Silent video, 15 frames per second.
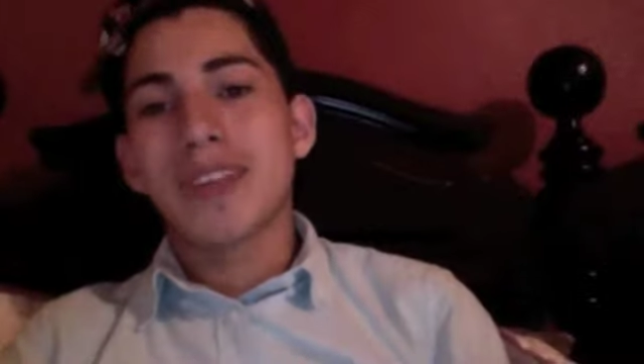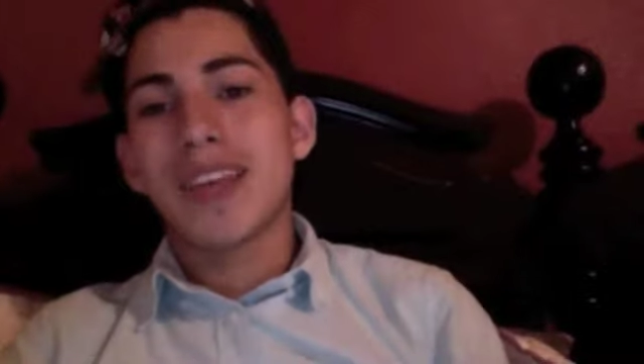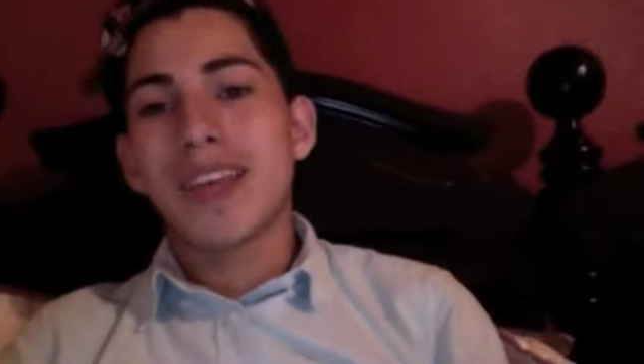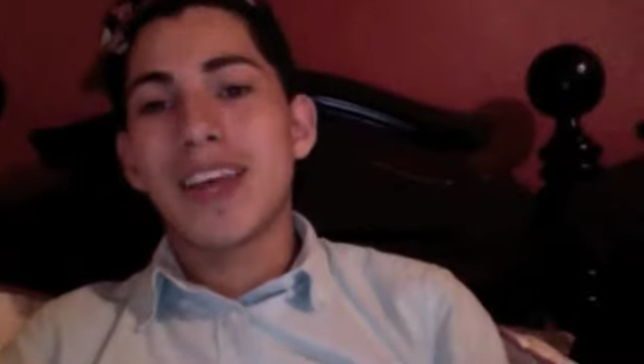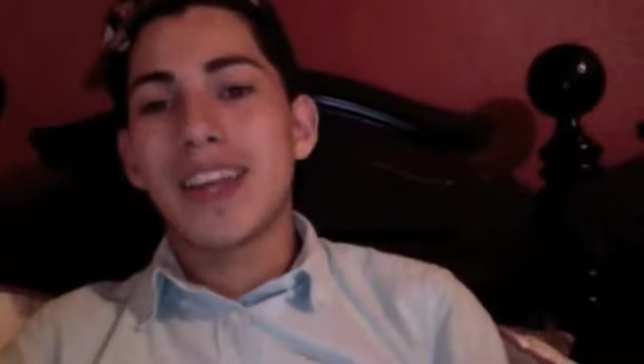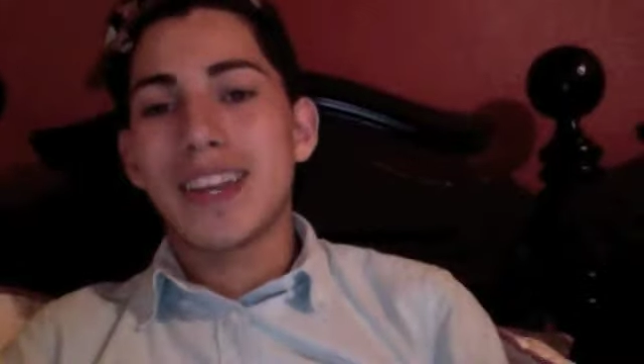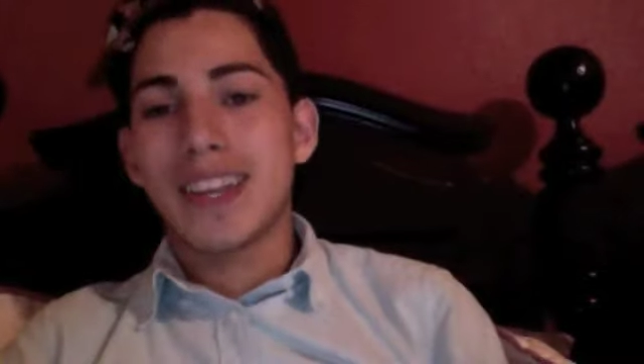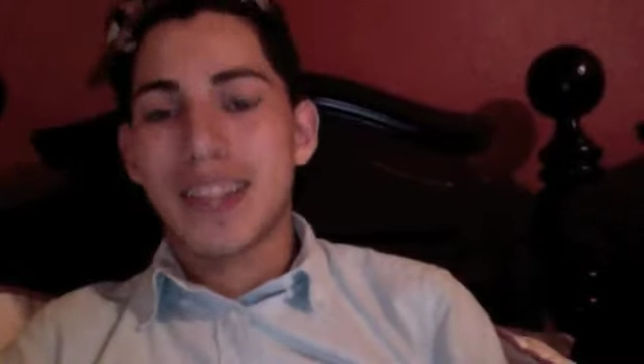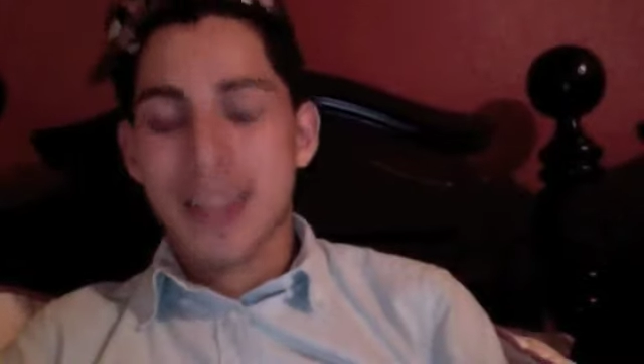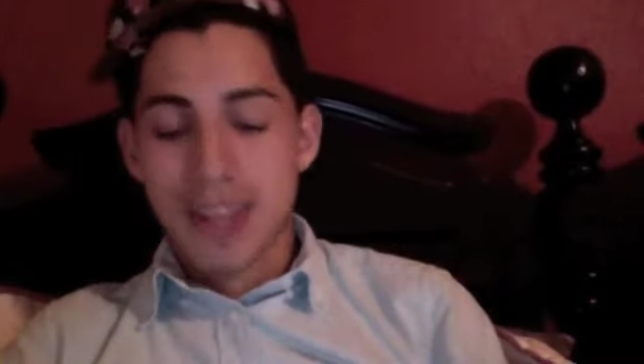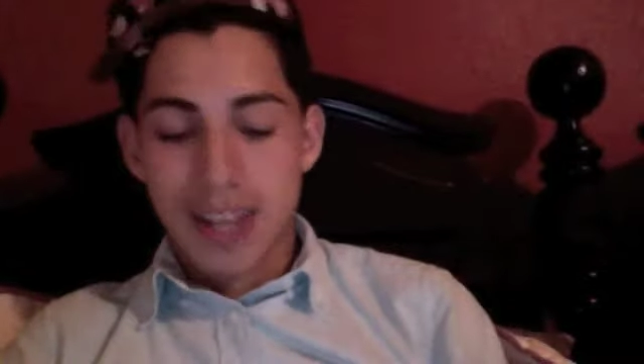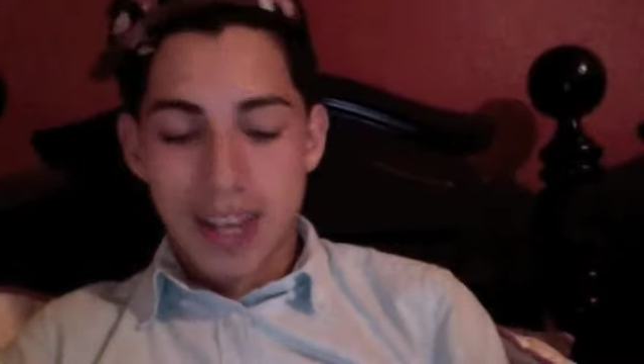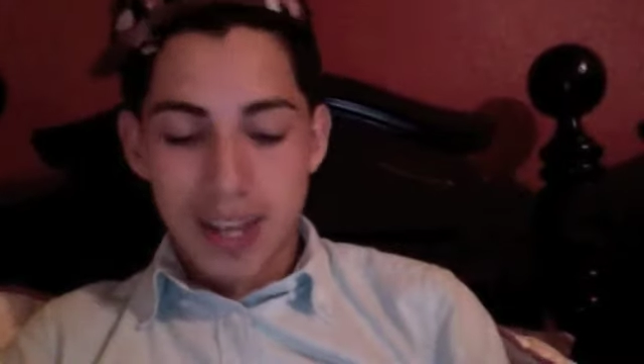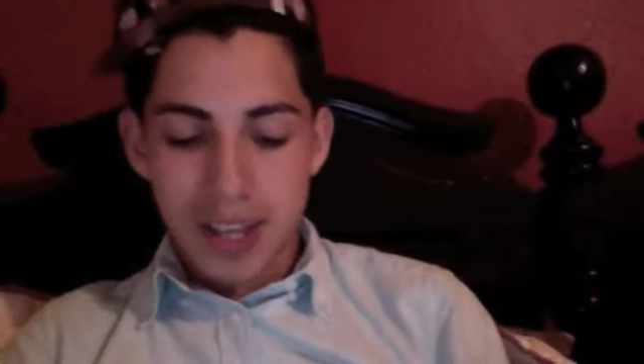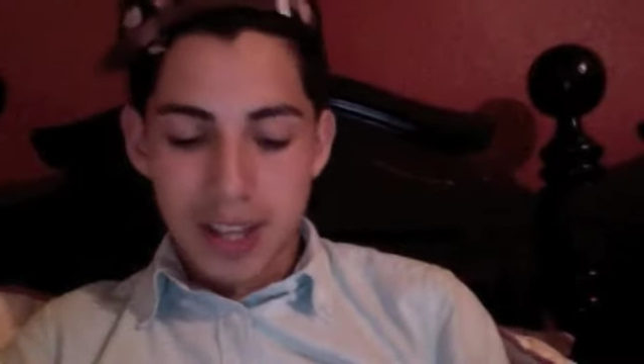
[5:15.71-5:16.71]
And
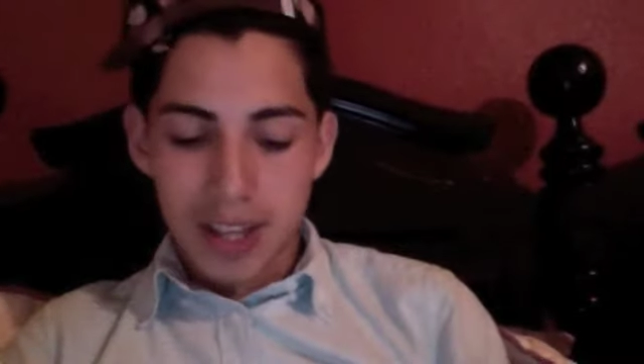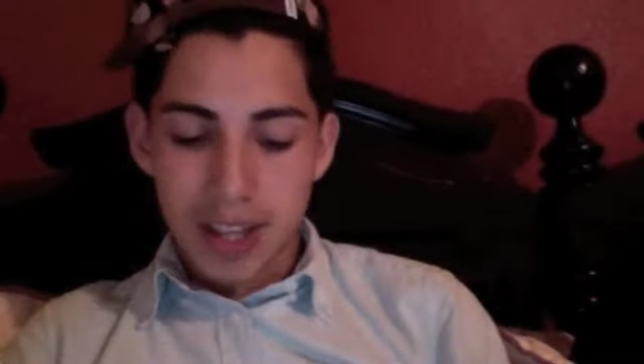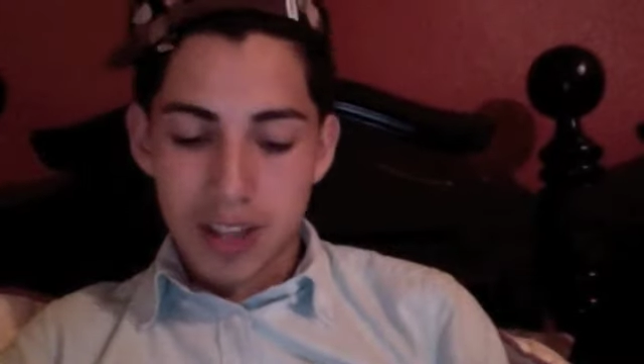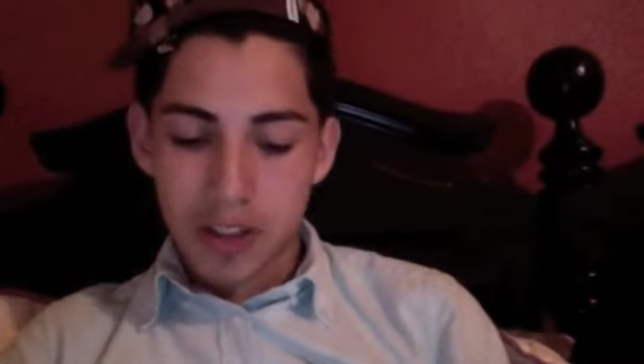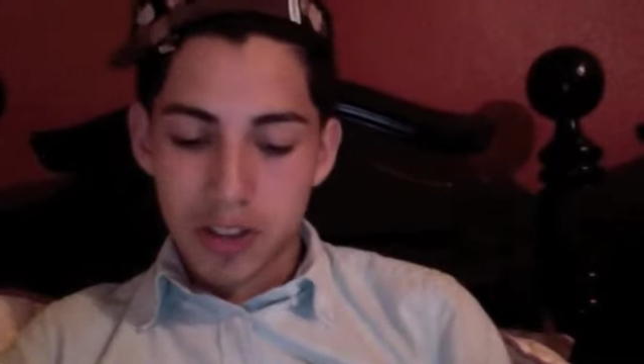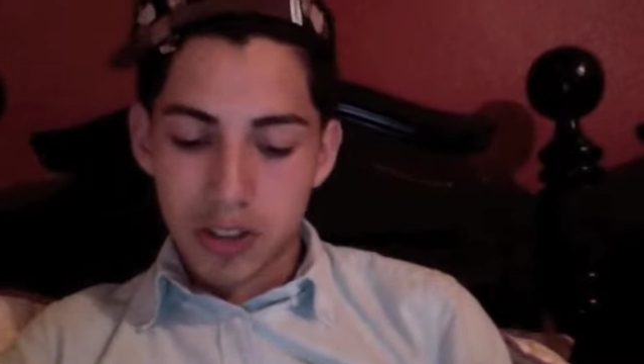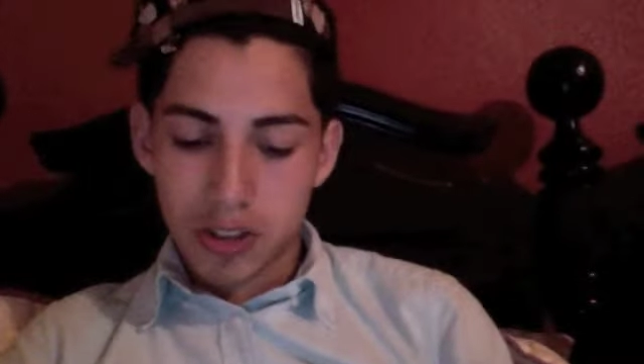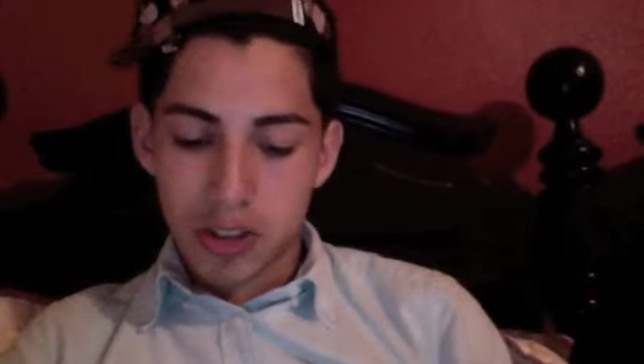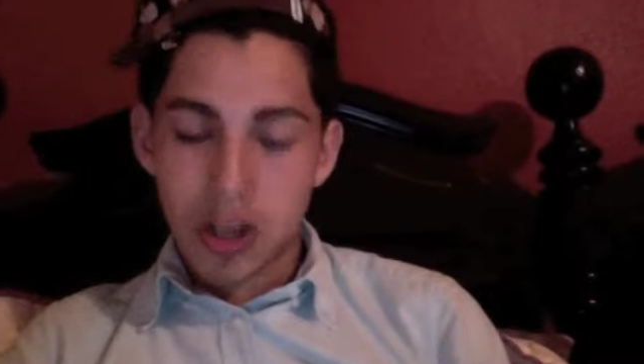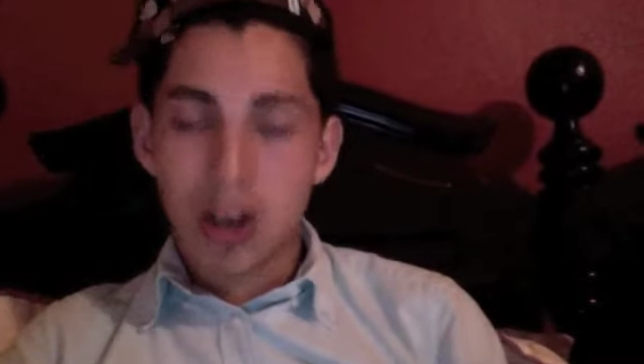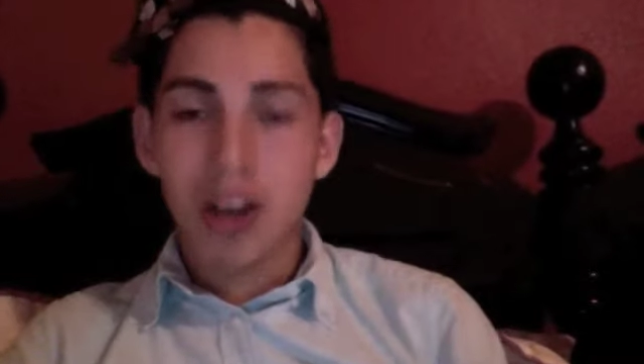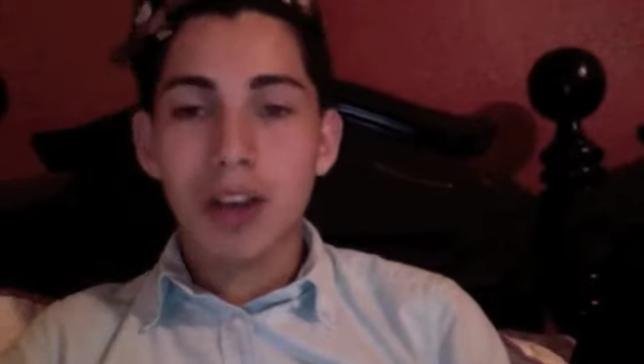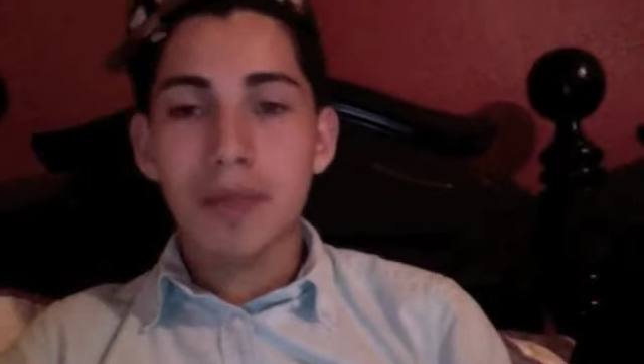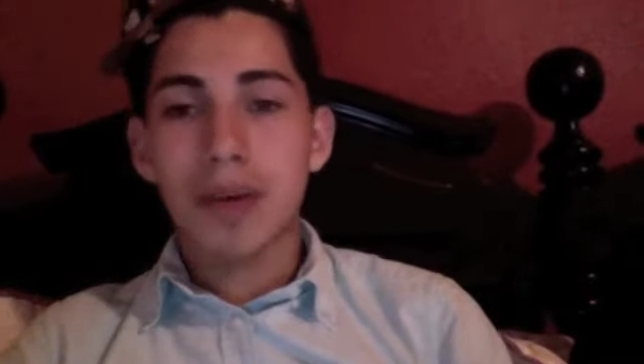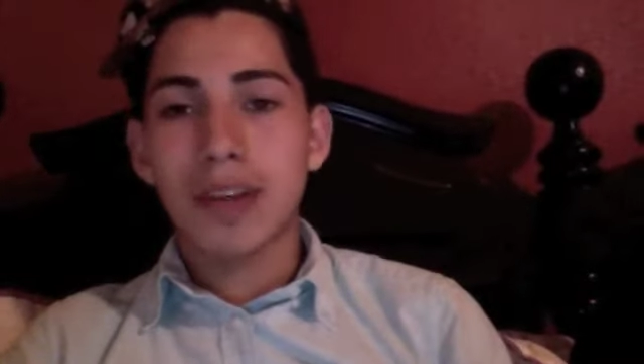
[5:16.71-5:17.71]
yeah, that's
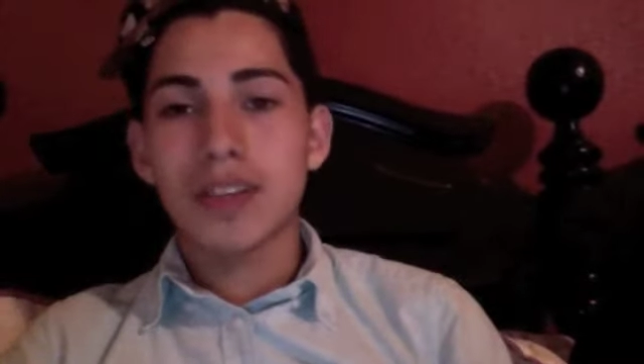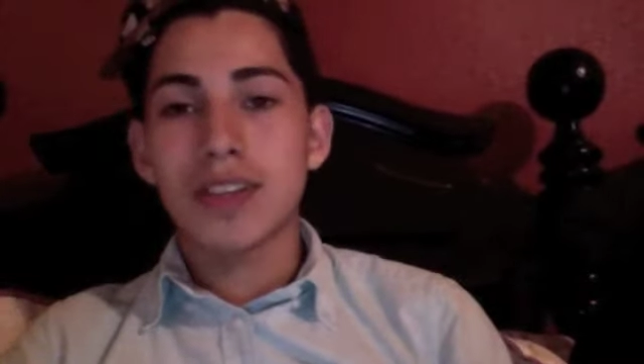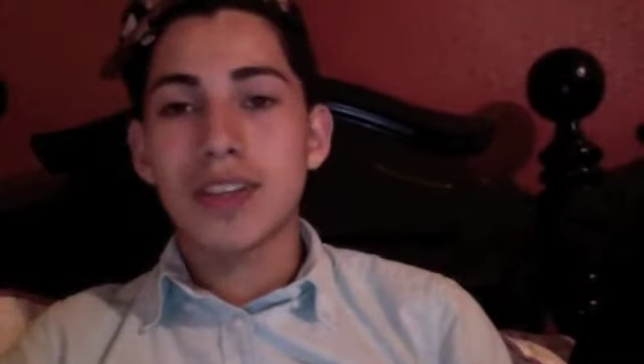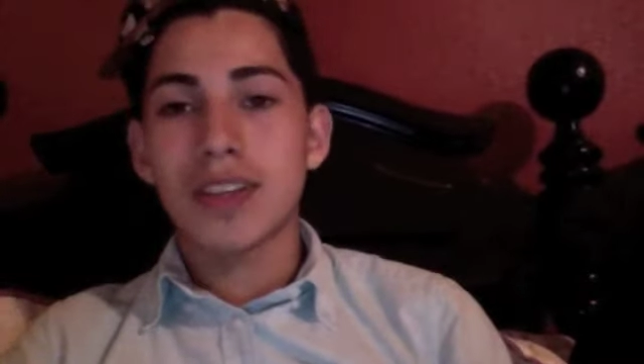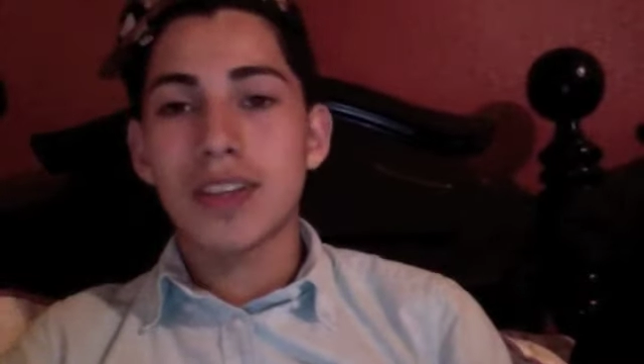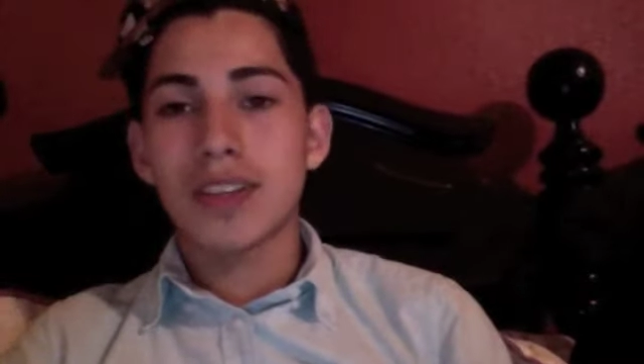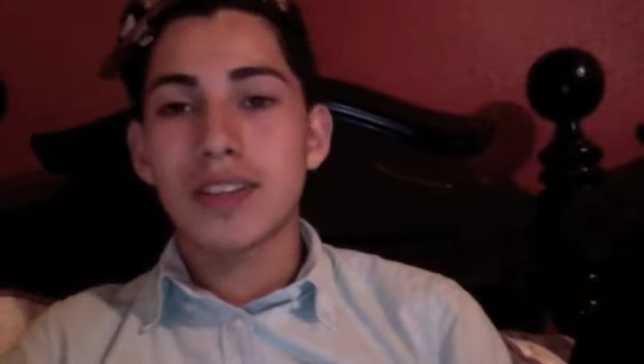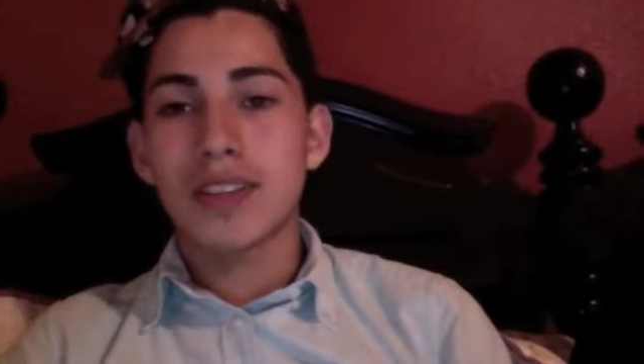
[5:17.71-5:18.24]
all of my teeth.